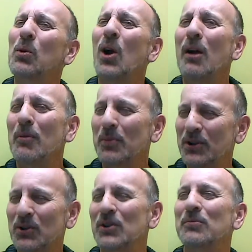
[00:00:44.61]
Probably
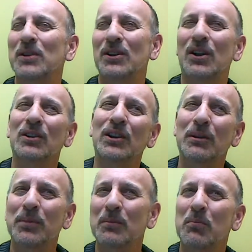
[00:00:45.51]
could have been a little
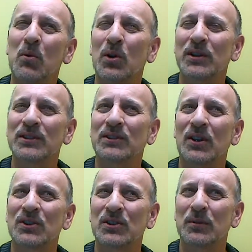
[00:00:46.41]
bit more
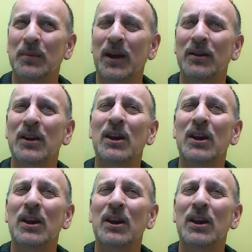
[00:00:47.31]
discussion about,